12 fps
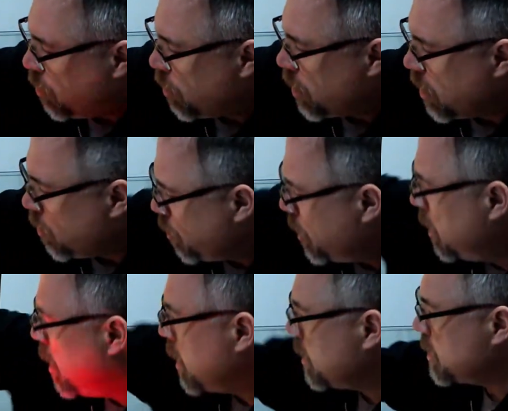we're going to
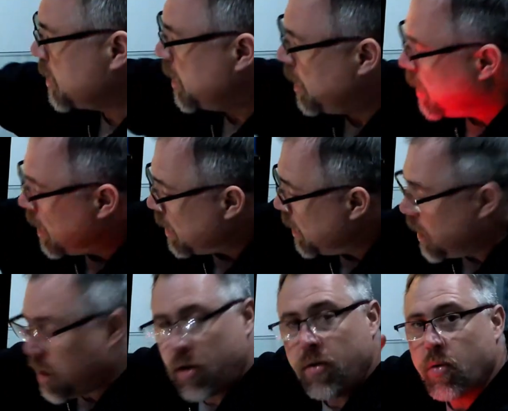relock this again.
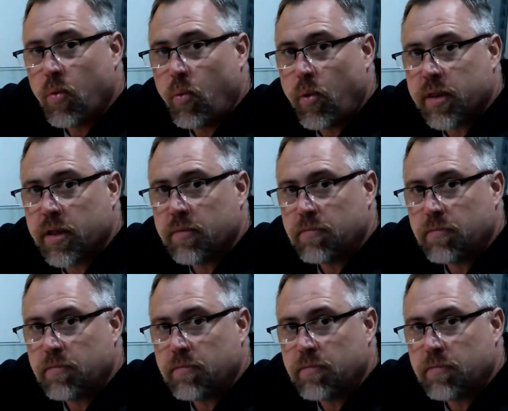Now, with the